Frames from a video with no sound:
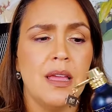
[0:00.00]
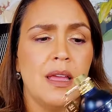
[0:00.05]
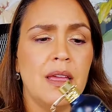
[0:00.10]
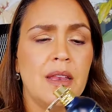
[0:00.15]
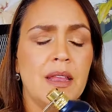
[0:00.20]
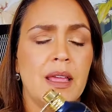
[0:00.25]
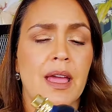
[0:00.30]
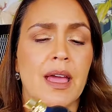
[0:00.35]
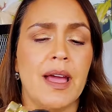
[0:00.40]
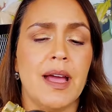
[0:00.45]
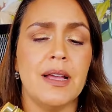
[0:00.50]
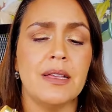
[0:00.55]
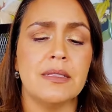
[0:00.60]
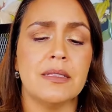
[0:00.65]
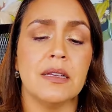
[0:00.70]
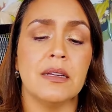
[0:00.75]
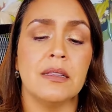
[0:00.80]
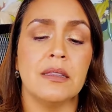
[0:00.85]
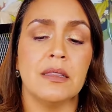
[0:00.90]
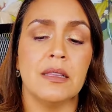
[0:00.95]
And it has
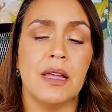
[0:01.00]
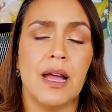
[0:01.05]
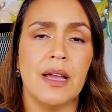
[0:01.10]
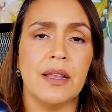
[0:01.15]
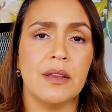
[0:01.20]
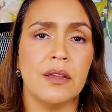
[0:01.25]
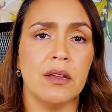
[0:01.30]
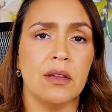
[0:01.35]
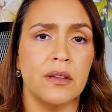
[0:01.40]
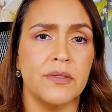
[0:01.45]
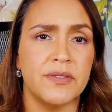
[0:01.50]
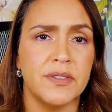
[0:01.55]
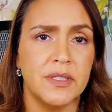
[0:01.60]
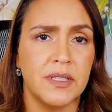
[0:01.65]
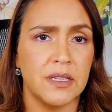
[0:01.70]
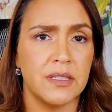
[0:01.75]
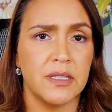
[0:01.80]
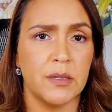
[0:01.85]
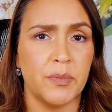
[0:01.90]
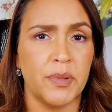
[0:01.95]
a lot of
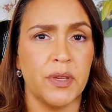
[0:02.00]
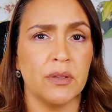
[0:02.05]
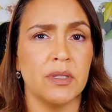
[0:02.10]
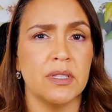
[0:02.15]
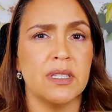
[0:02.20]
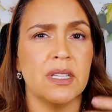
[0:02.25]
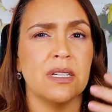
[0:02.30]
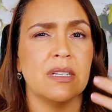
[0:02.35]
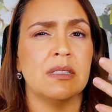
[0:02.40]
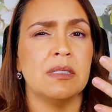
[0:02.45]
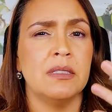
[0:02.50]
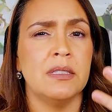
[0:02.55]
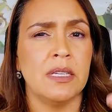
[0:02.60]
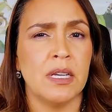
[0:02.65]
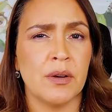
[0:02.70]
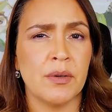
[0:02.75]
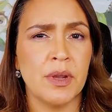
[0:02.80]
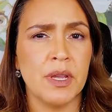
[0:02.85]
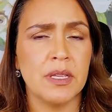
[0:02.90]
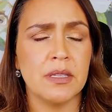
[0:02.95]
sex appeal. It's like a
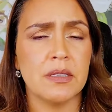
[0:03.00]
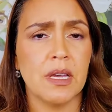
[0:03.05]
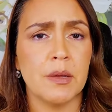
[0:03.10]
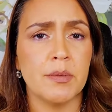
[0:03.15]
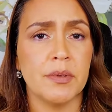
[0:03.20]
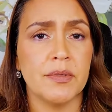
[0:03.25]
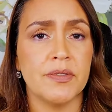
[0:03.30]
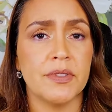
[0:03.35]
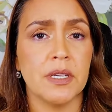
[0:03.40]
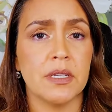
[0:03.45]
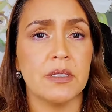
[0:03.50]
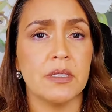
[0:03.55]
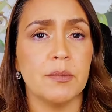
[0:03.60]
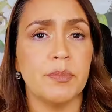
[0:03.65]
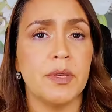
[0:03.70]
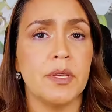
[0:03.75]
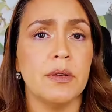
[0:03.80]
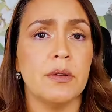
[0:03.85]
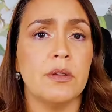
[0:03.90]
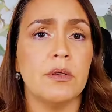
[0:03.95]
daring type of sex
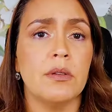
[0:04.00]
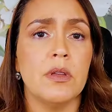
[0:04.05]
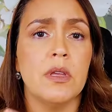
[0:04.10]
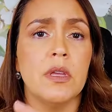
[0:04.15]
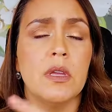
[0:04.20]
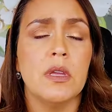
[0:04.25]
appeal